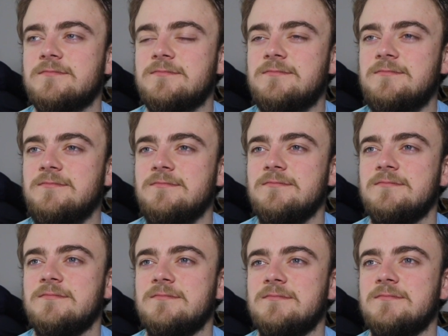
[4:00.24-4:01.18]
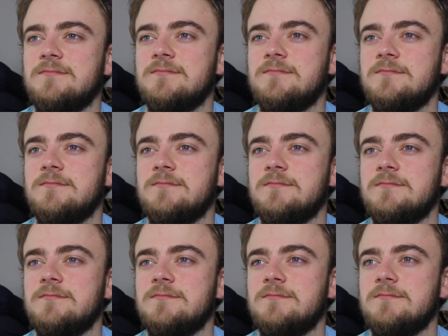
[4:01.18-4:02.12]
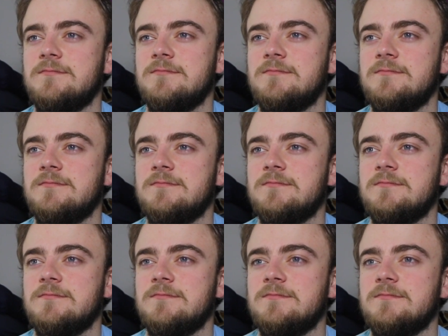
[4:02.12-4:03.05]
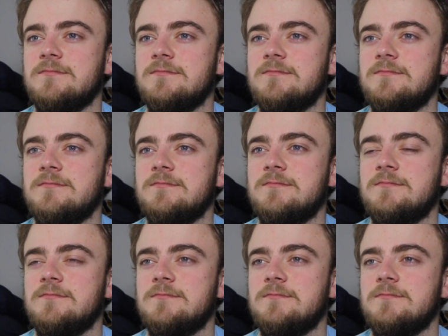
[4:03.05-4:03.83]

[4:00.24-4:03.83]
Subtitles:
(silence)